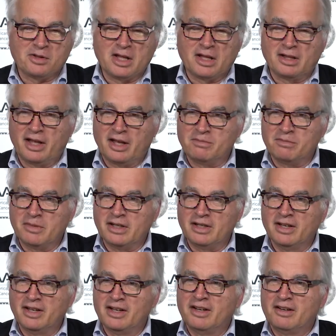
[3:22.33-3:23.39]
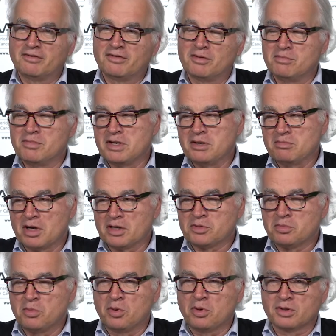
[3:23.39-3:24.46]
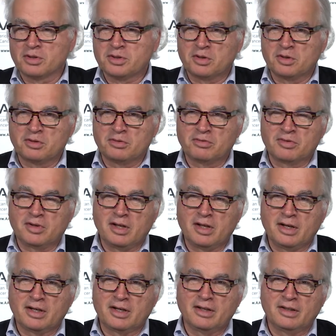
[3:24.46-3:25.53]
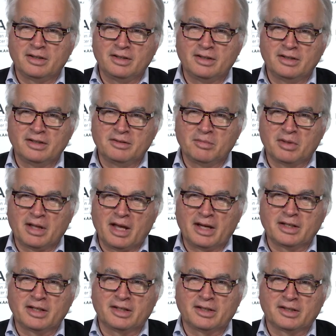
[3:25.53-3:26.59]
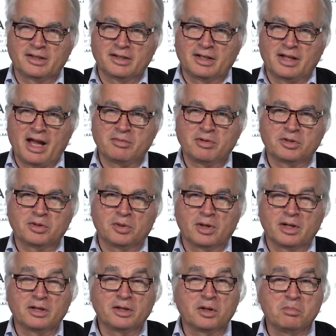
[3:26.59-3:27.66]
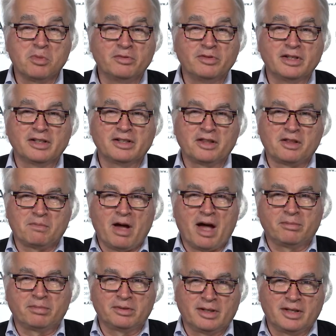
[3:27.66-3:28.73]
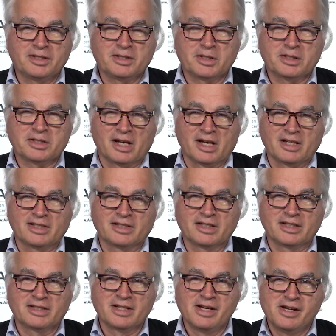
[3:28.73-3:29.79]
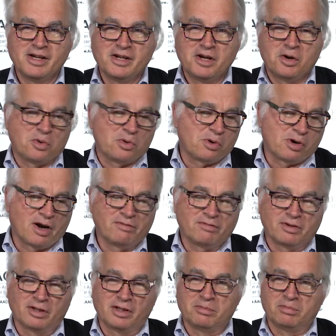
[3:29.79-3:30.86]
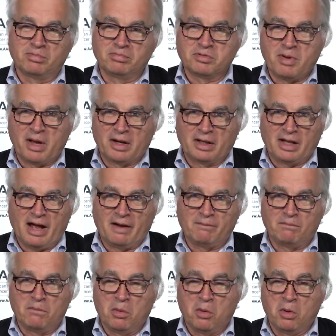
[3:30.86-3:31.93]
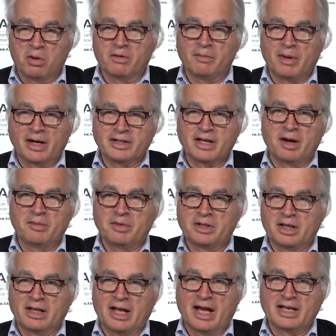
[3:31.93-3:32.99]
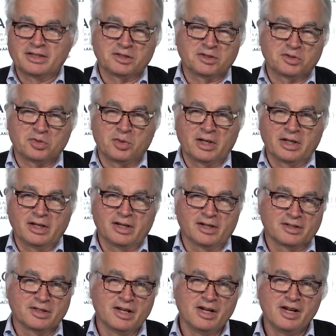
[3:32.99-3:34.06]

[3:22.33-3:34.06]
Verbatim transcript: that led me from being much more sort of clinical and molecular in the laboratory to moving into the population sciences where I've really spent a lot more of my time in the last 20 years